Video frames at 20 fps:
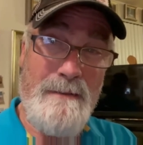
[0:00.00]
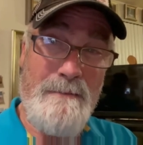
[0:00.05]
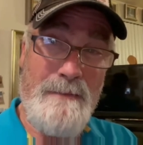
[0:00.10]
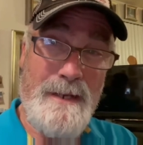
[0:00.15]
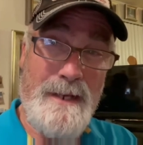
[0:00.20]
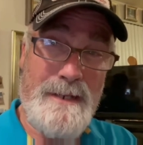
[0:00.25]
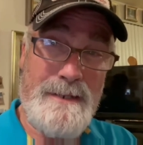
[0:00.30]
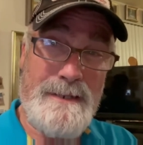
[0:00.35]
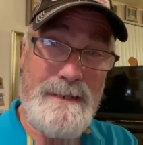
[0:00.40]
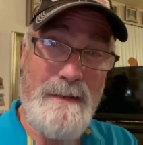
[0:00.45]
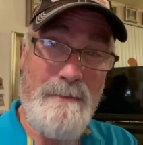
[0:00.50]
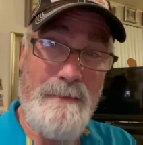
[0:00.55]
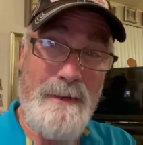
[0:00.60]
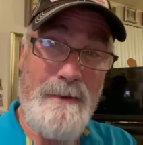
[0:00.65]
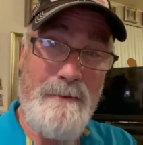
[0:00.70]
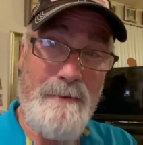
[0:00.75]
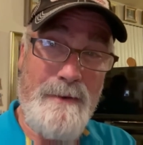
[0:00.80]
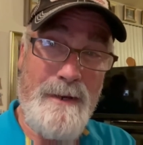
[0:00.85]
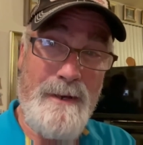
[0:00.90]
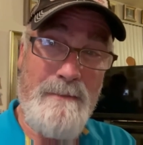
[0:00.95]
Because
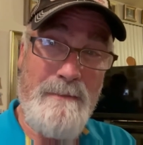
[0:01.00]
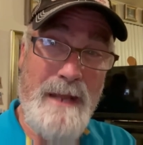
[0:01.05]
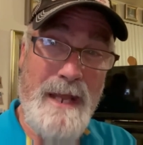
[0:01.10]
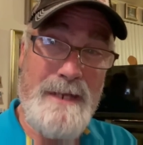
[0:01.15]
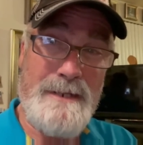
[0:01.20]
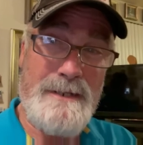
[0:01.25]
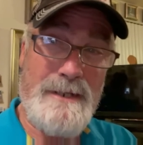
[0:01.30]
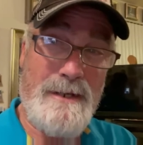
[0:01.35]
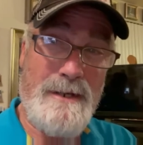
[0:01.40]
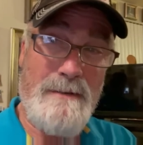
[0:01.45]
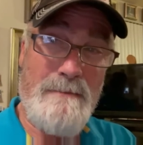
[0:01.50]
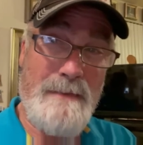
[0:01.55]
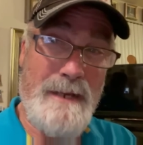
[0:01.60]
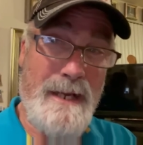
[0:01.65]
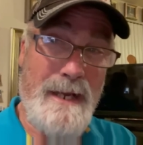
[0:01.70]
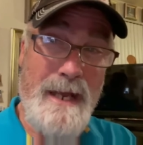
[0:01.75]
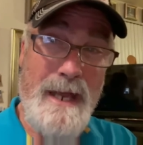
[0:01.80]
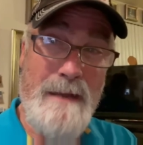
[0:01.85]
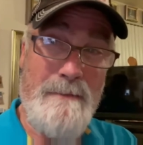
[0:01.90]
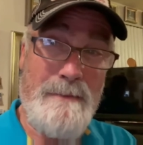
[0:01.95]
something very magical
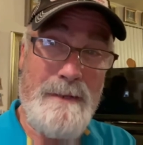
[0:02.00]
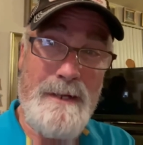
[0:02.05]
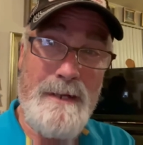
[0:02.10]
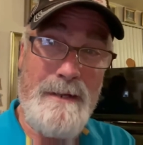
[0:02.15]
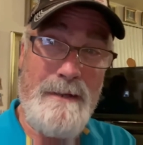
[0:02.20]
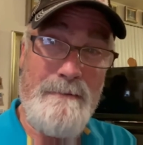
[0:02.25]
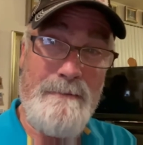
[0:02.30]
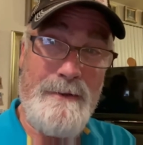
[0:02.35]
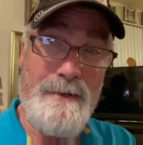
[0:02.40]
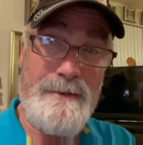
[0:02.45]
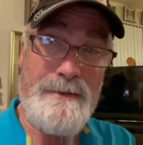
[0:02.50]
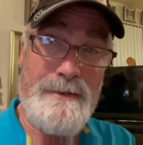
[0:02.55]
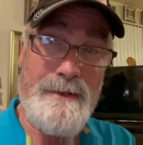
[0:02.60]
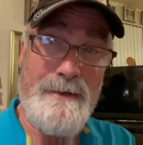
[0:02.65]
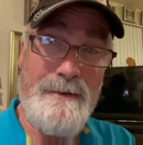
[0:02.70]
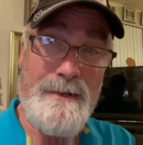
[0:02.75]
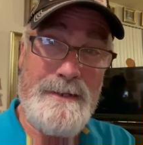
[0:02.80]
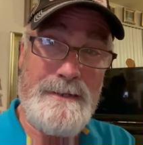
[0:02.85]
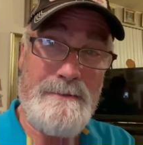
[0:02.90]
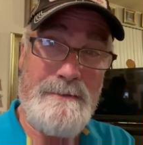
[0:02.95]
may happen in the future.
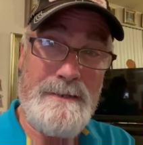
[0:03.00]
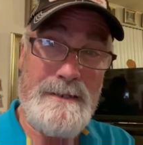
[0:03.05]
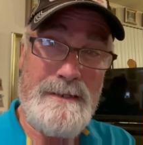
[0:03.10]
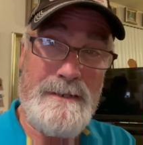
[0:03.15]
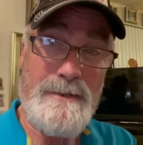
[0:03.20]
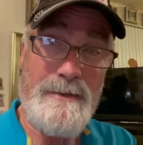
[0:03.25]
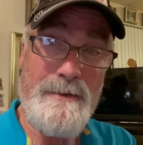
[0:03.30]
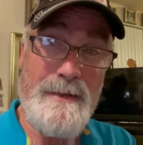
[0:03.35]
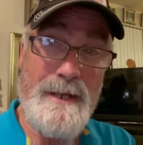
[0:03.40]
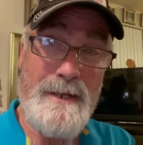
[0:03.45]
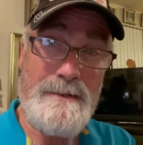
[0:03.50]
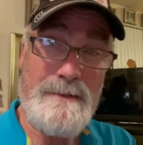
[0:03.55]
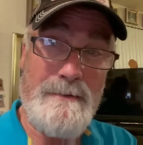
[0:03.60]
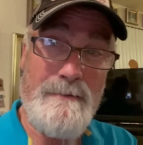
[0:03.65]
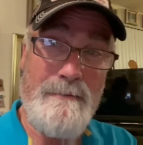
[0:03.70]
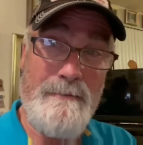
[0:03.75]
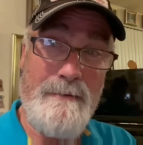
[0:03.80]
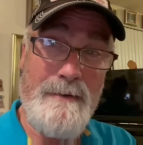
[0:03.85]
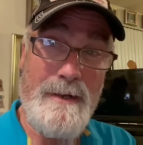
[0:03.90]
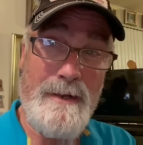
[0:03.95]
This was
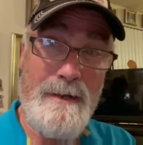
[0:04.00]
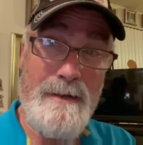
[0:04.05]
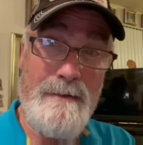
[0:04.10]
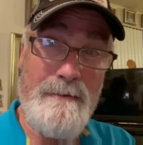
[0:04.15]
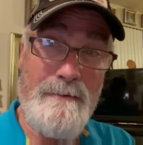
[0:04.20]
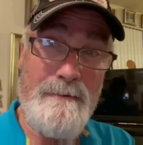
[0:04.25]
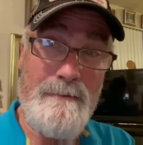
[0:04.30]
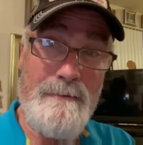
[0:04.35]
2005.